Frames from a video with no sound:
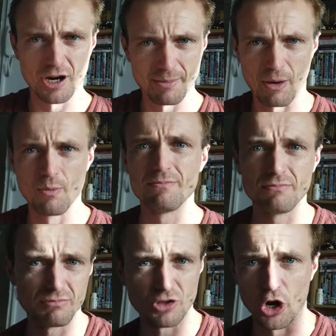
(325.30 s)
pull them out.
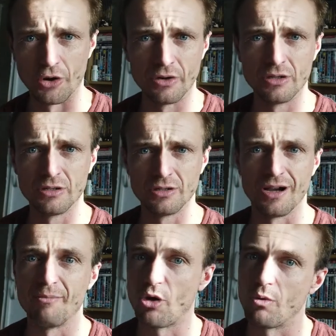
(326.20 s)
Done.
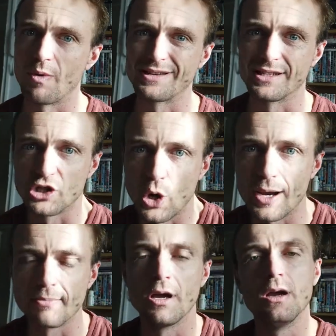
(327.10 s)
I'm not wasting
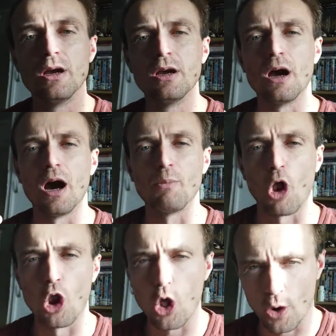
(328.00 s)
time. I'm
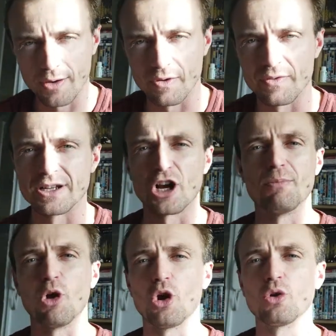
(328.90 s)
not looking for things.
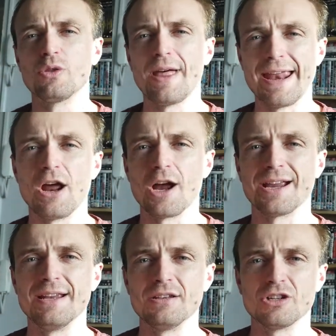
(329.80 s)
I'm not. Then I
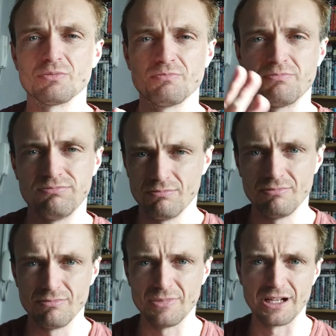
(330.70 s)
can just.
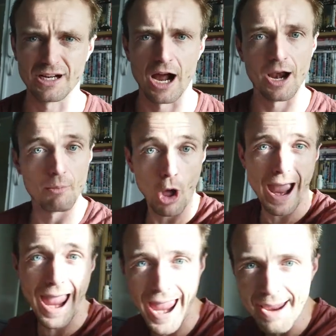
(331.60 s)
And I'm
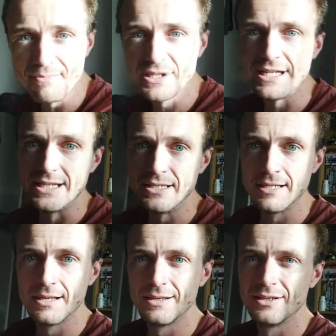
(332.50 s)
not emptying